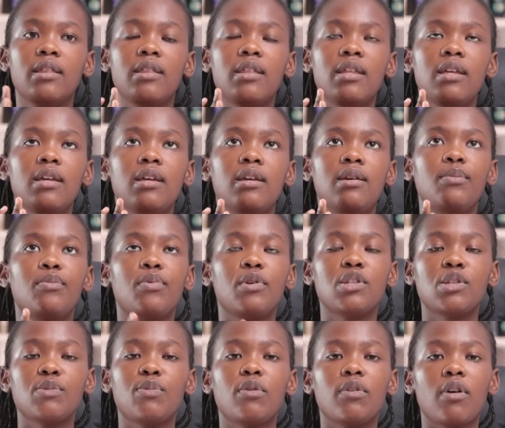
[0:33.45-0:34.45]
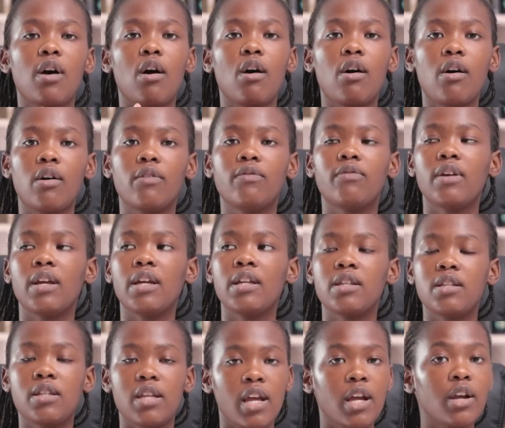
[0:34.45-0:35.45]
the principle of
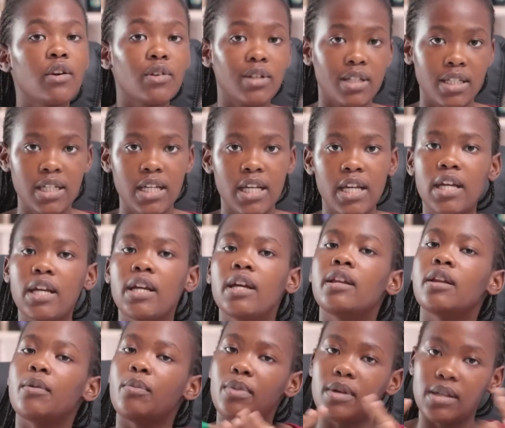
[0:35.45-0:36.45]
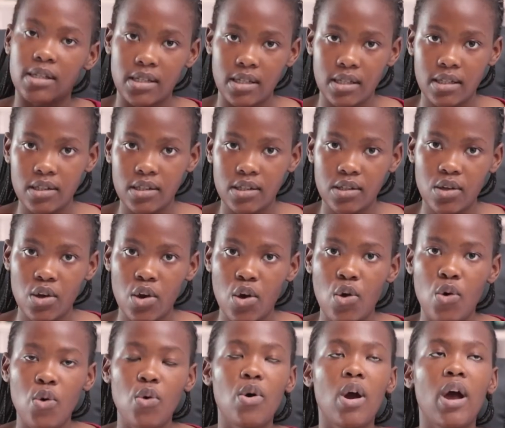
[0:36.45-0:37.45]
integrity in a business
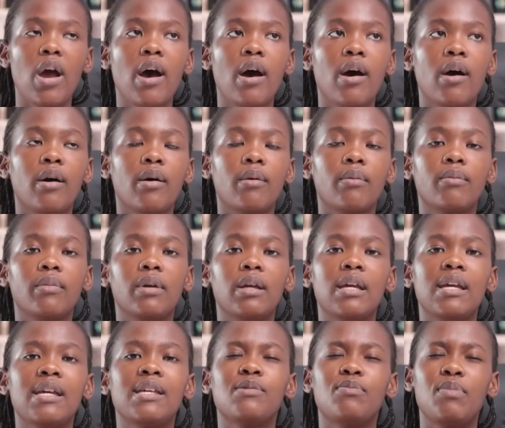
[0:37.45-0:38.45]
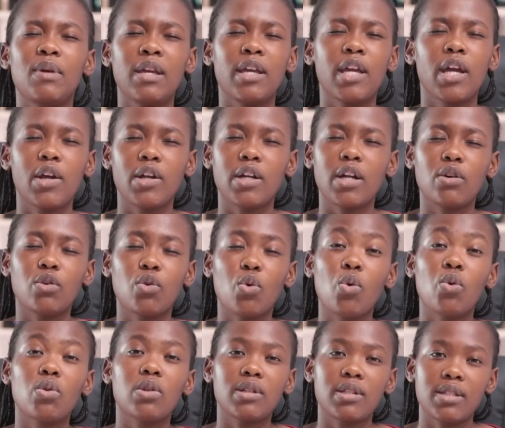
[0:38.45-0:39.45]
is being carried out
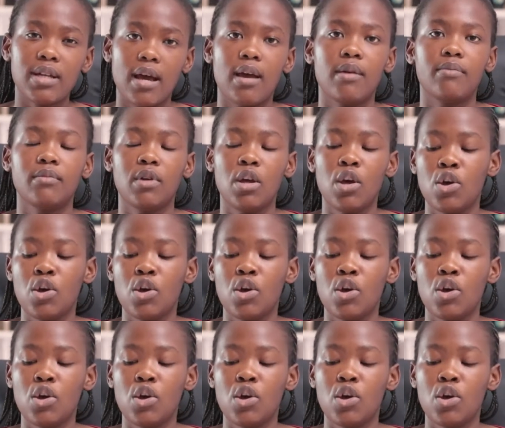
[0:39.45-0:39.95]
all the time.